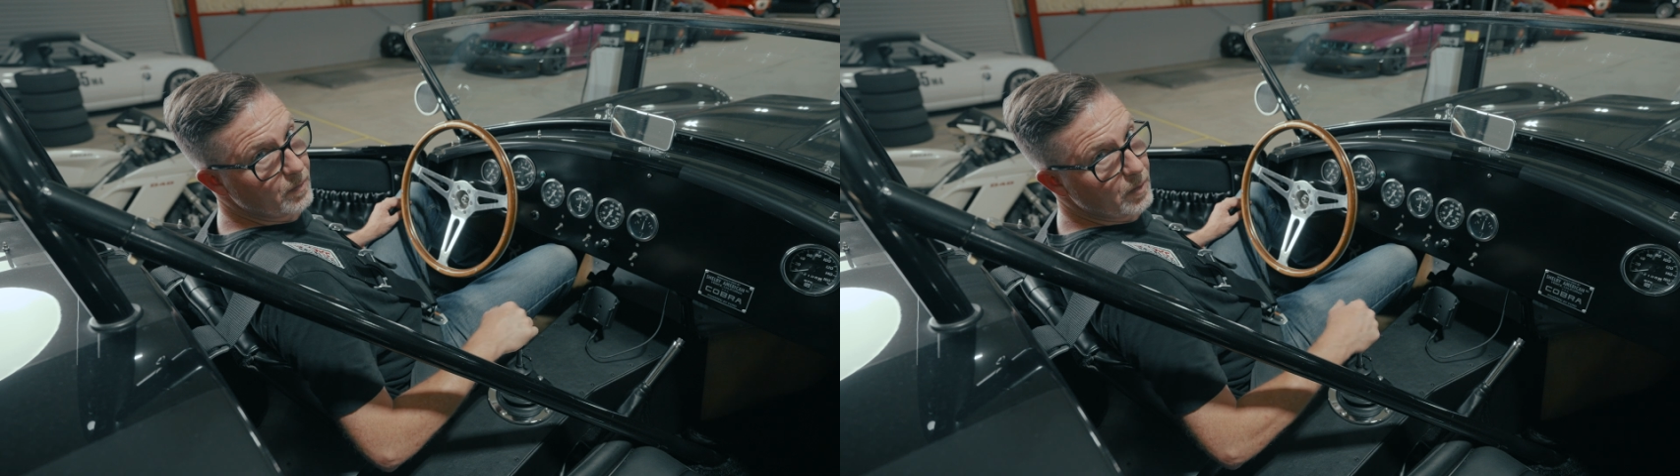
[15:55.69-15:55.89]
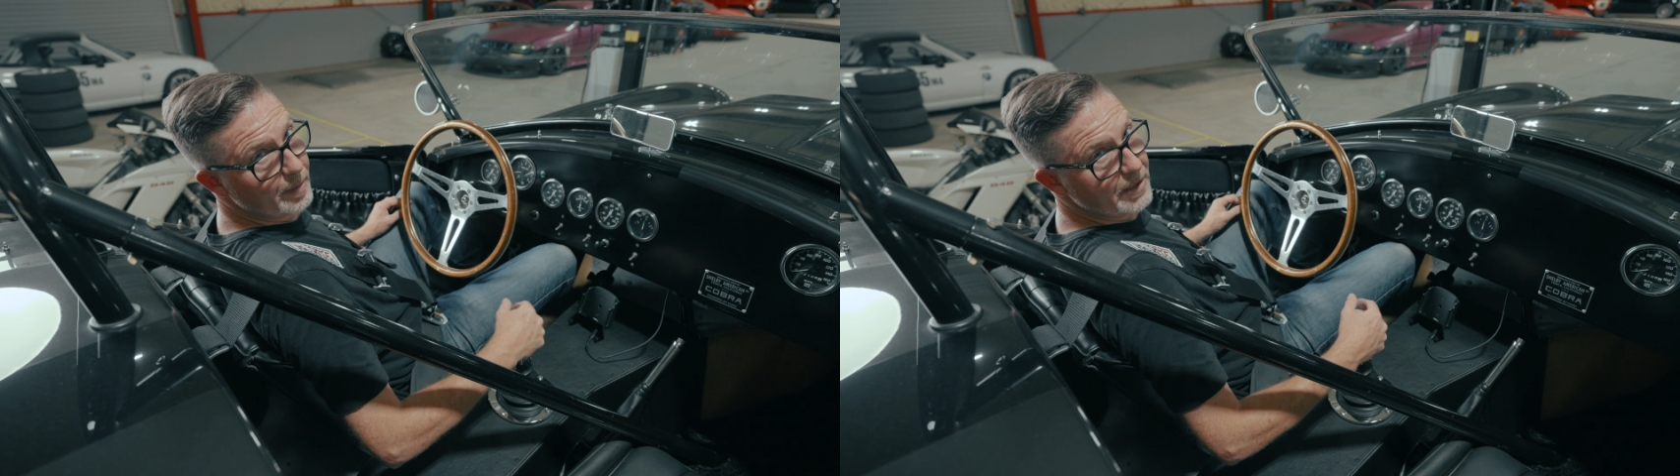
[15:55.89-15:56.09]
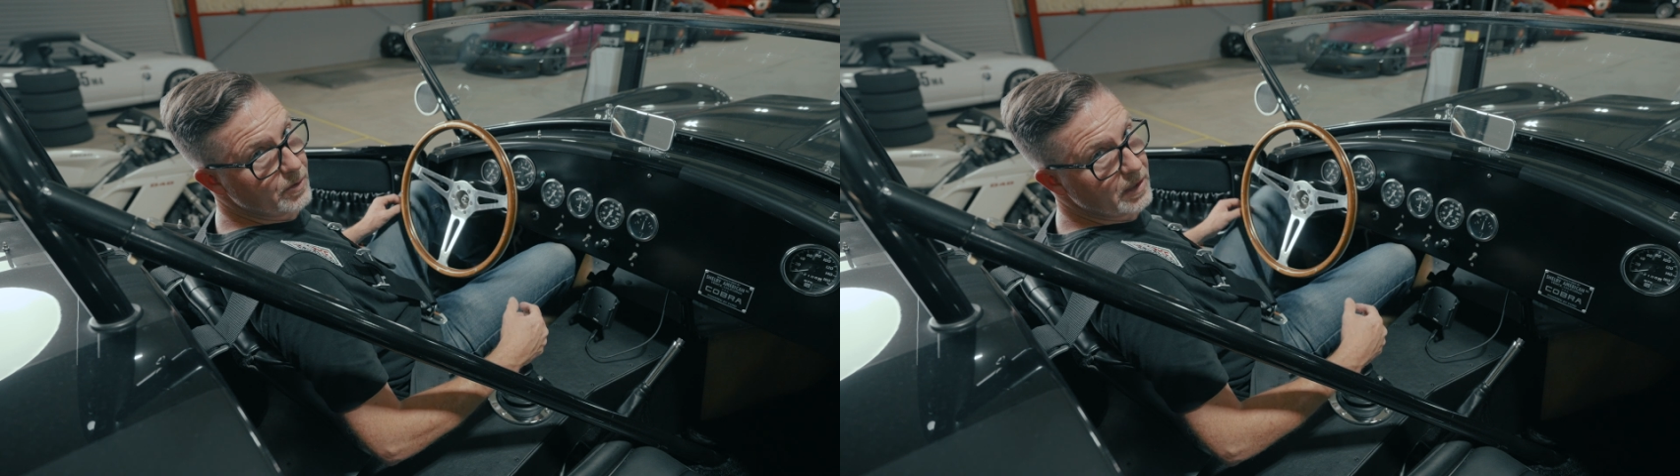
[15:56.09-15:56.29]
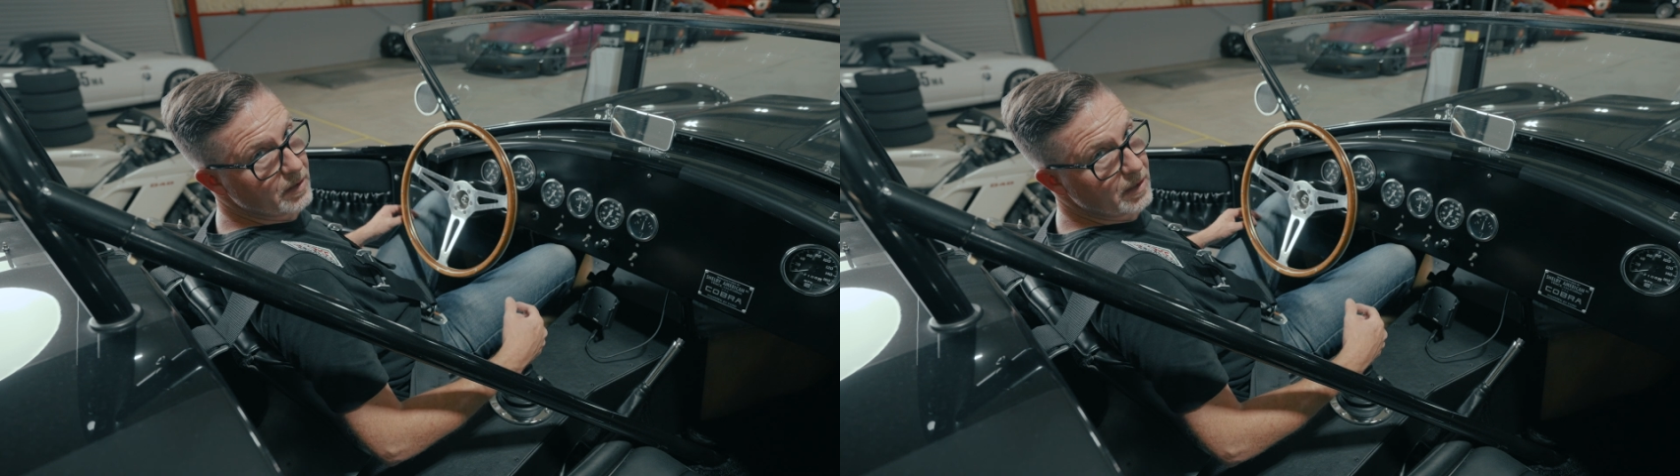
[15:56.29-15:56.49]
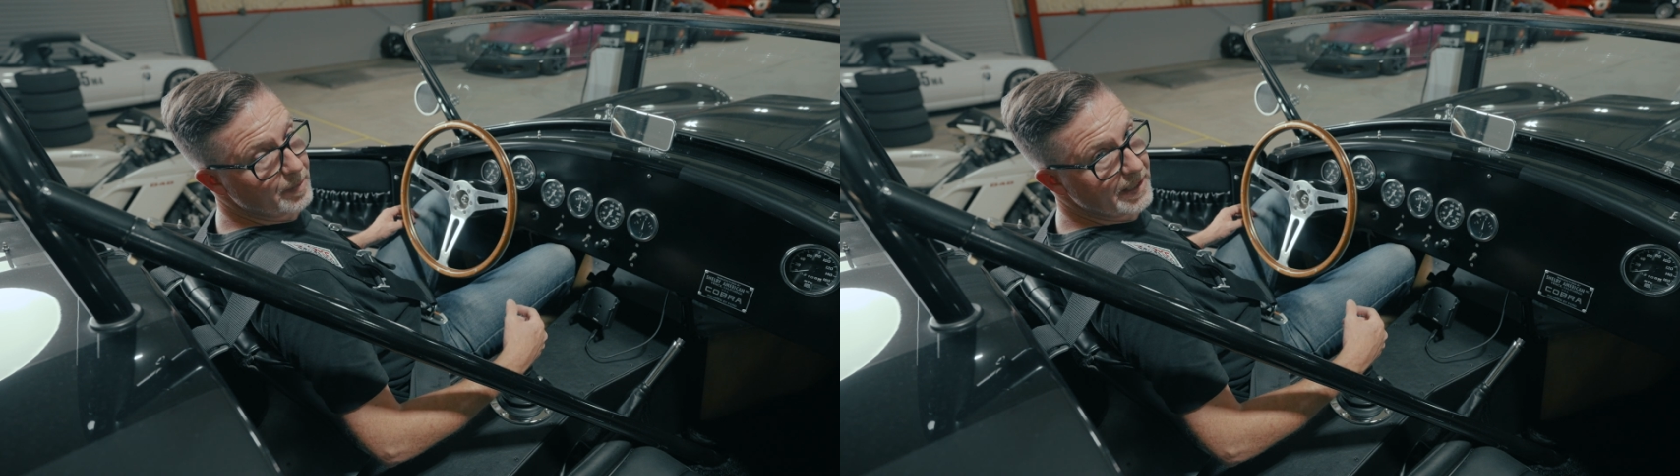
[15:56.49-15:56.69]
we'll be doing a
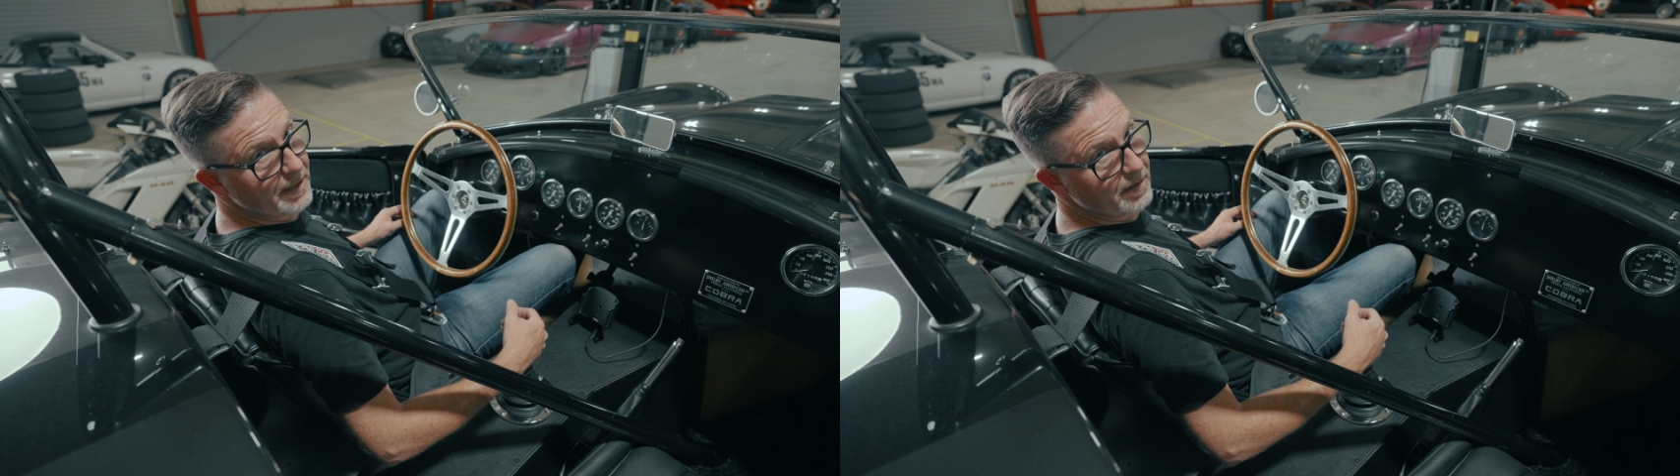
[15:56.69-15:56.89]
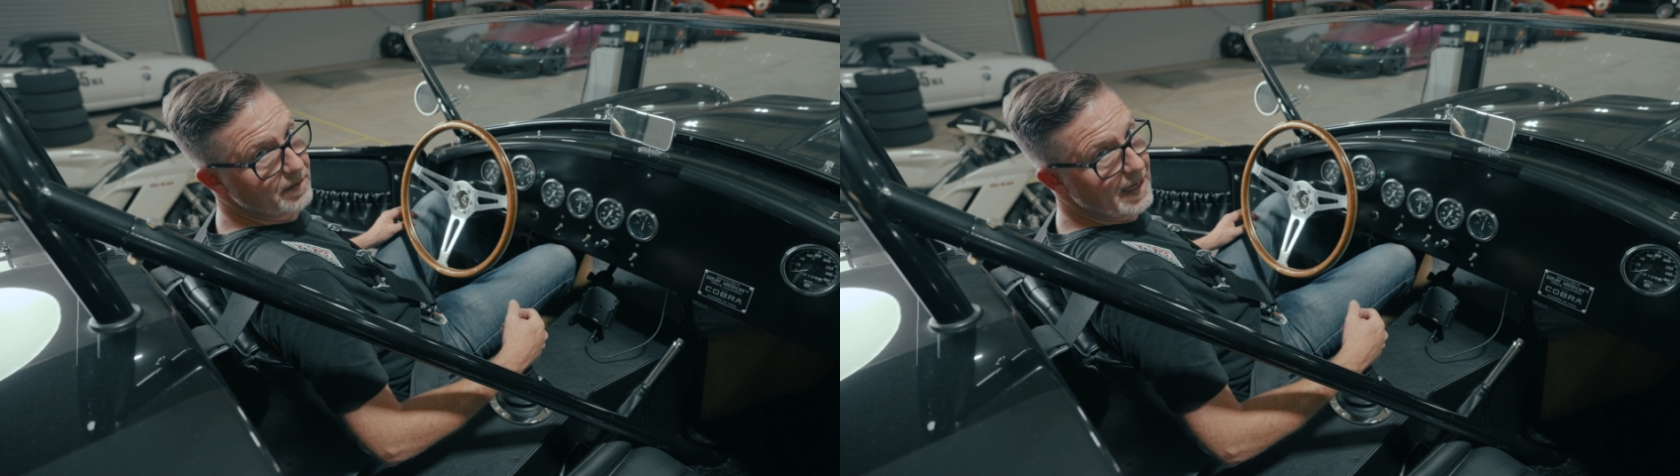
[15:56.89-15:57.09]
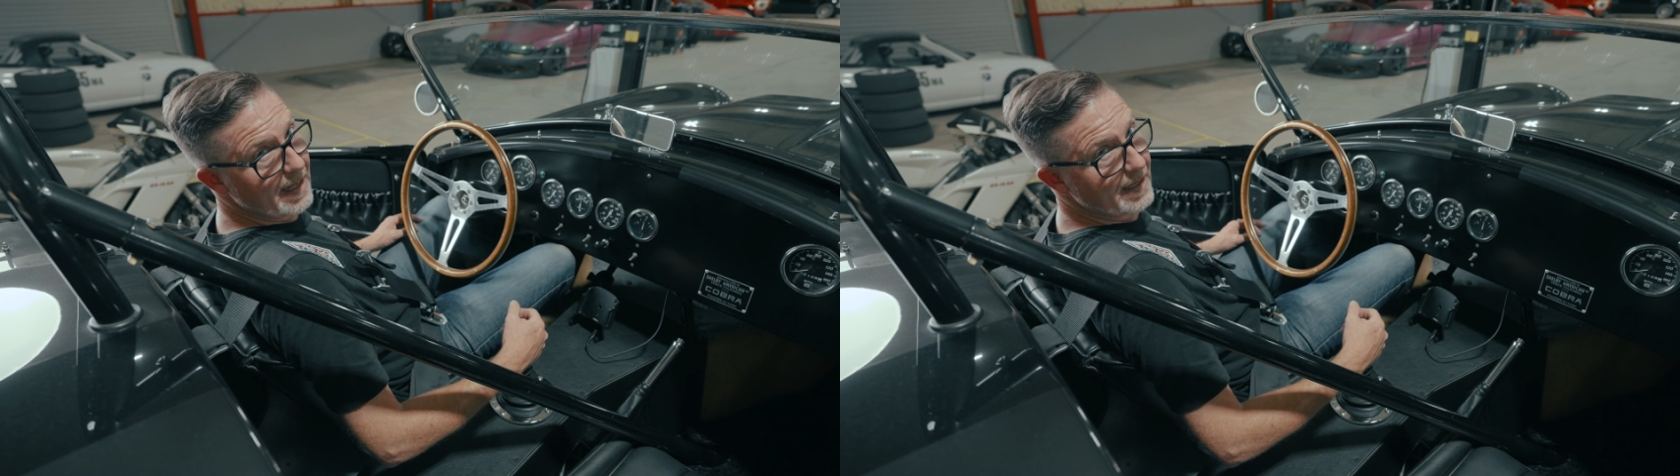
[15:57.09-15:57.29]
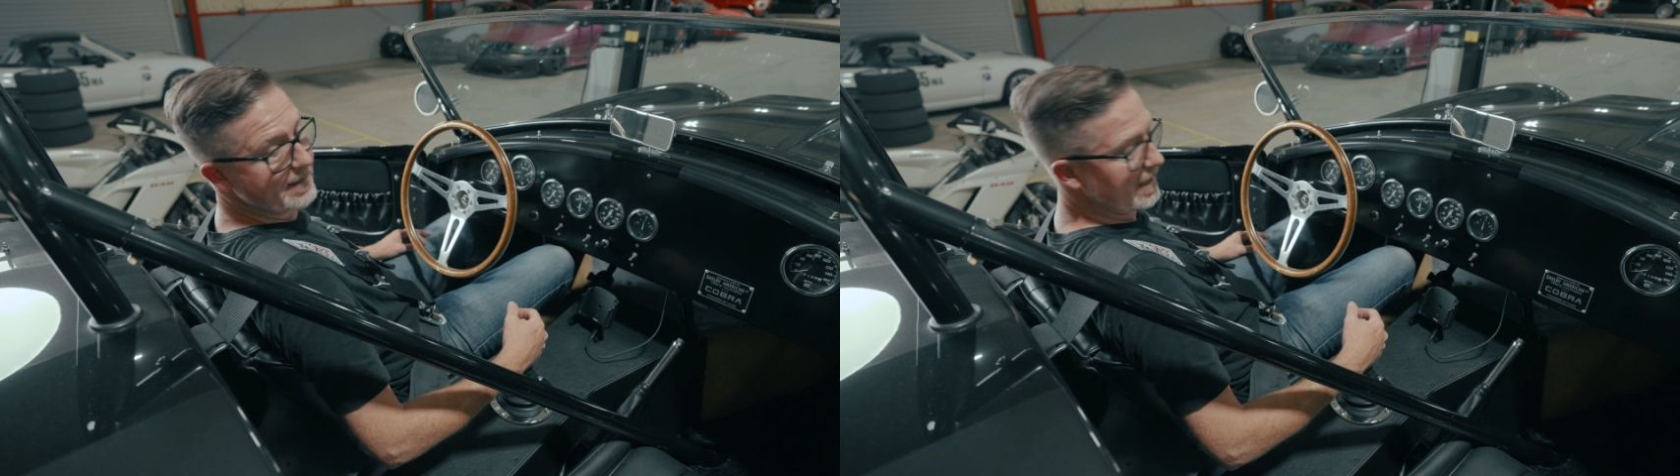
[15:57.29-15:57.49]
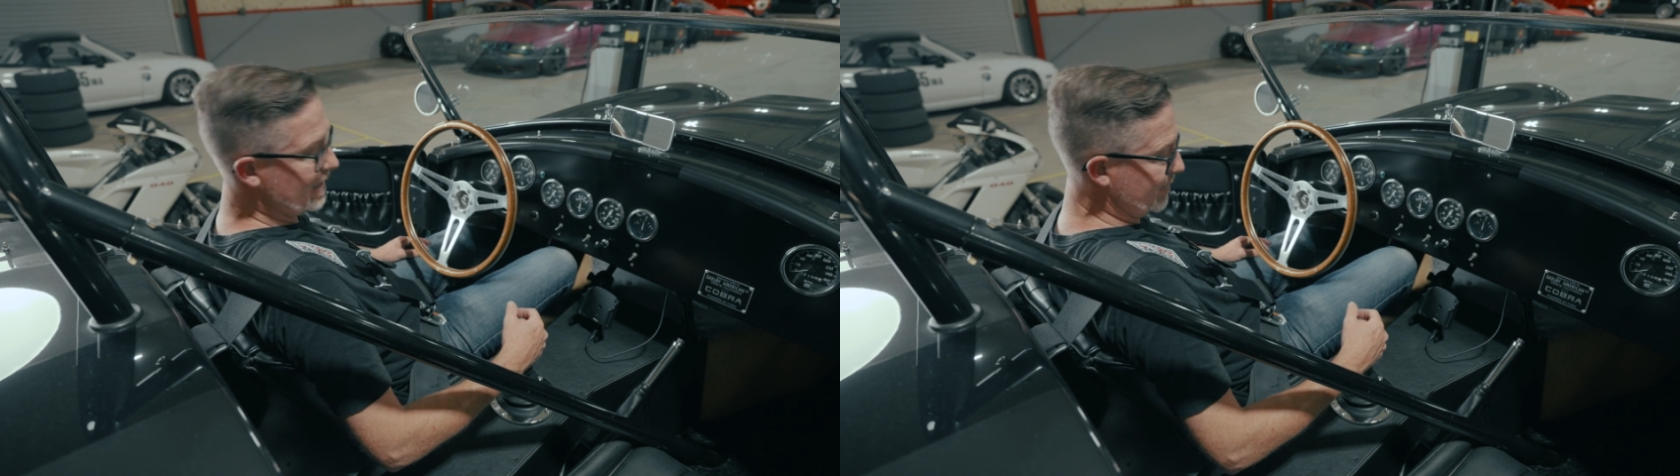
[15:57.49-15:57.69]
little bit at a
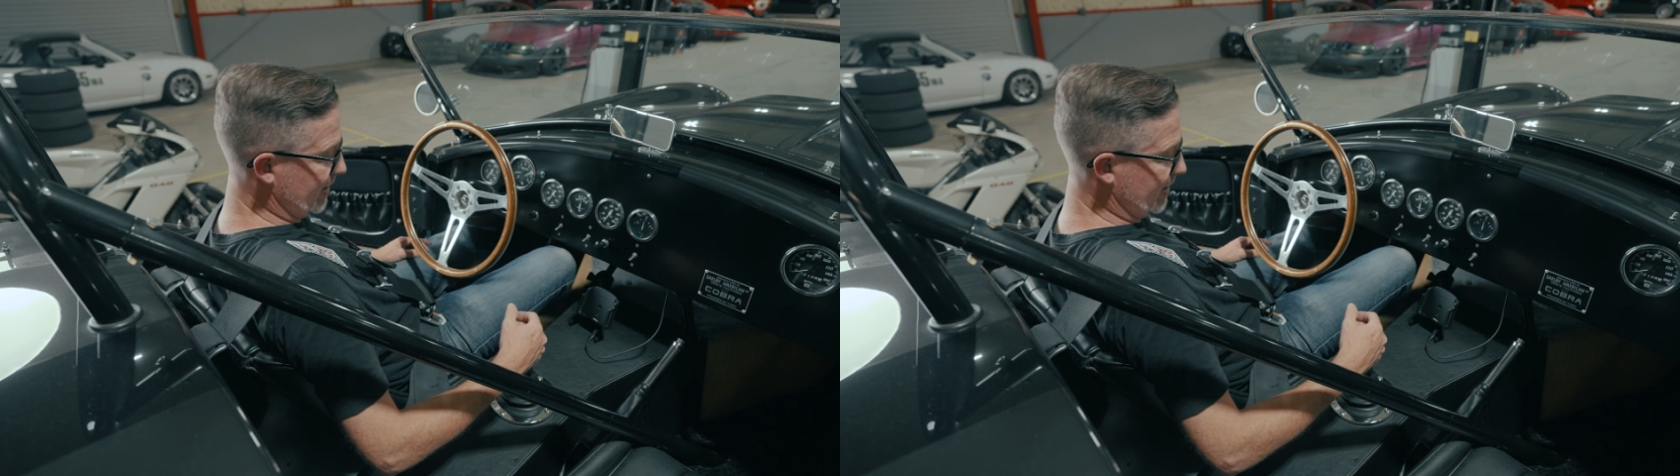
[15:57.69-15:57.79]
time,